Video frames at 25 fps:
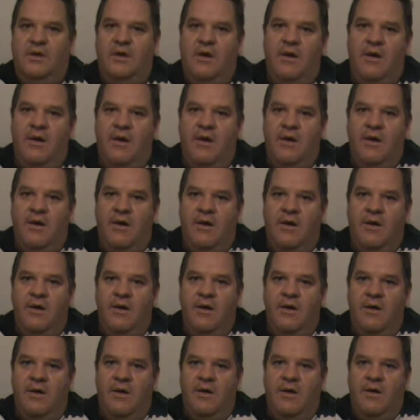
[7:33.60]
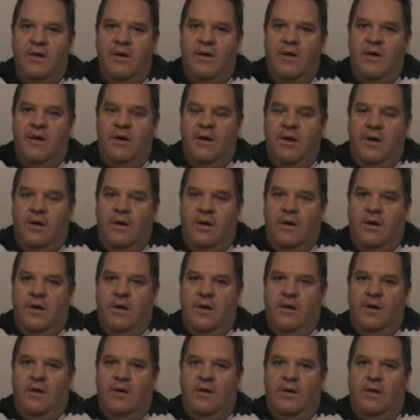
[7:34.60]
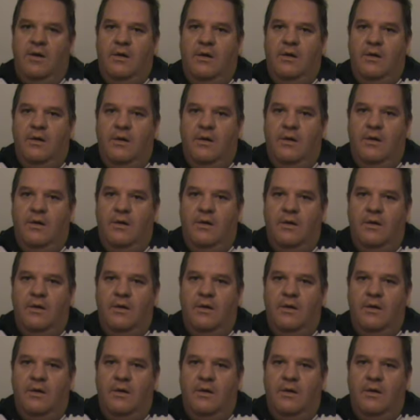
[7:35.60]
(no one is talking)